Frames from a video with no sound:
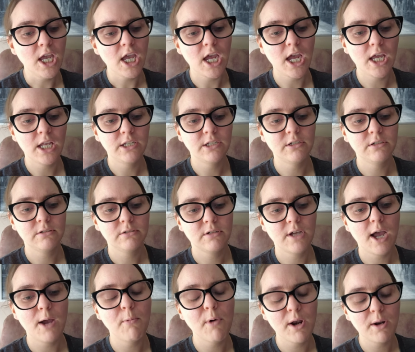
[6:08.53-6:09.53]
and
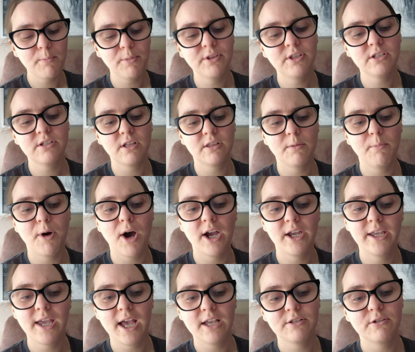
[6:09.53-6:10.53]
I want to put this on the
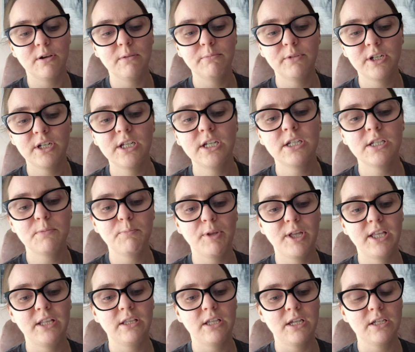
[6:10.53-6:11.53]
podcast, so I'm going to
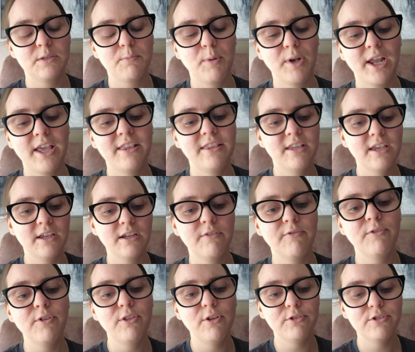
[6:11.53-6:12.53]
explain this, but I think
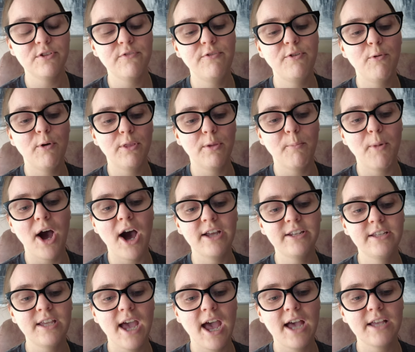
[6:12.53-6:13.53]
for those of you on the
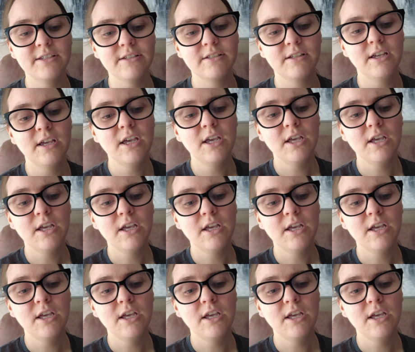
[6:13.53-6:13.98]
podcast,